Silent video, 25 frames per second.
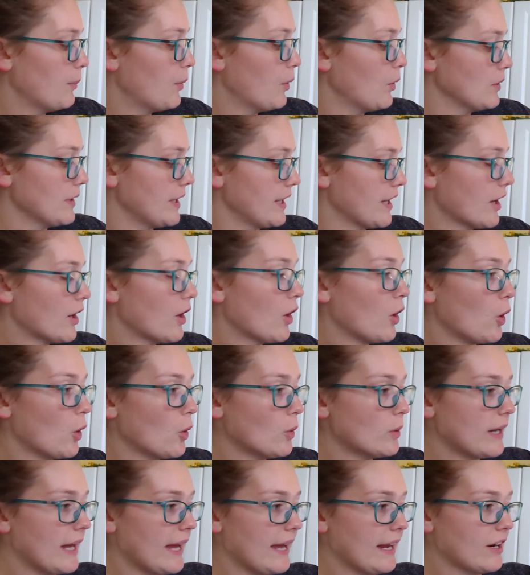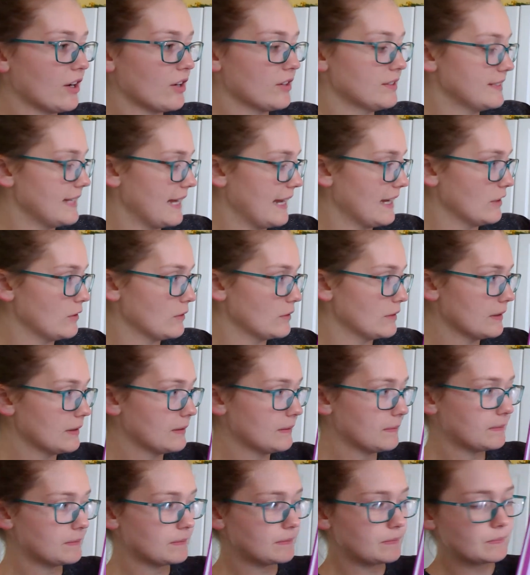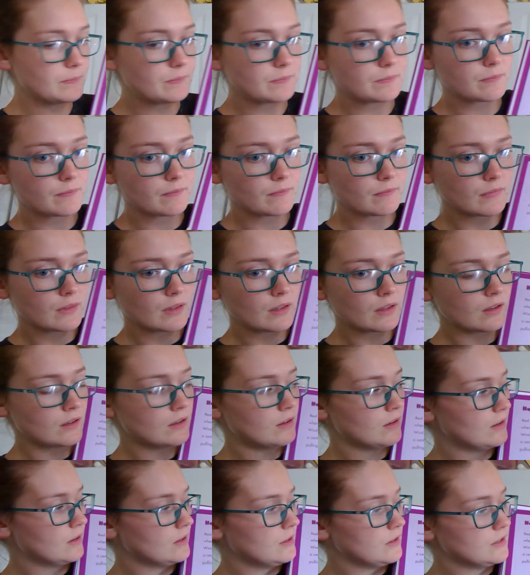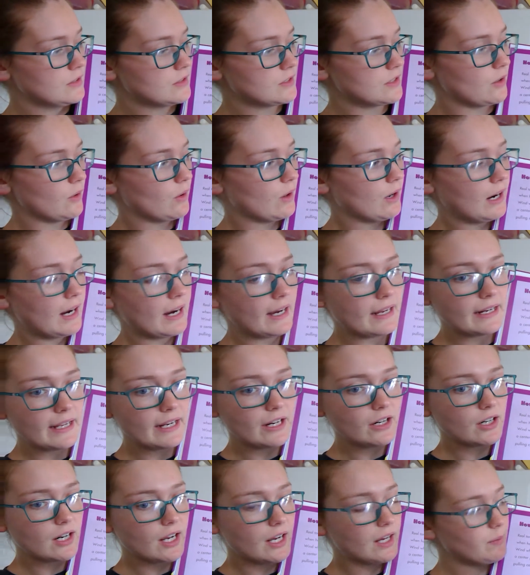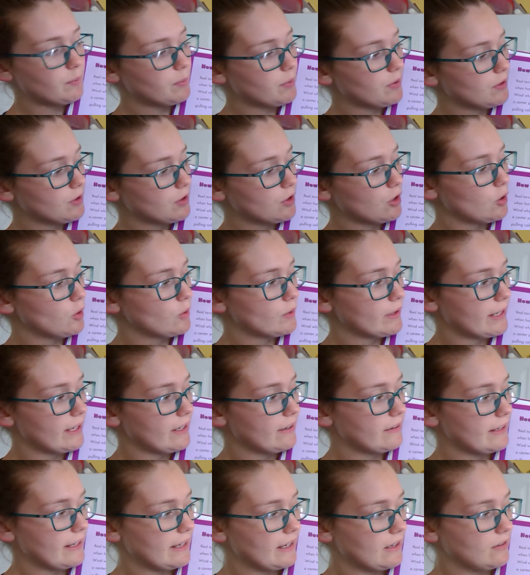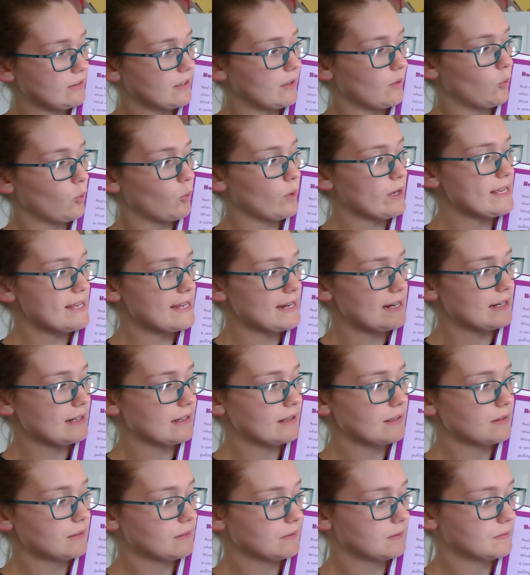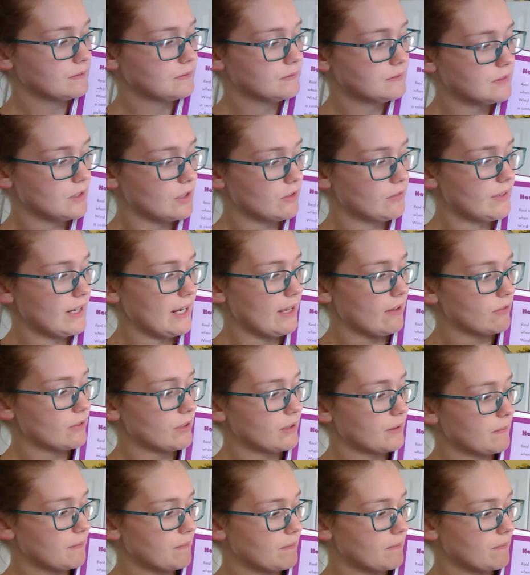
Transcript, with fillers: pulling cold air down. So hot air up, cold air down, and wind around.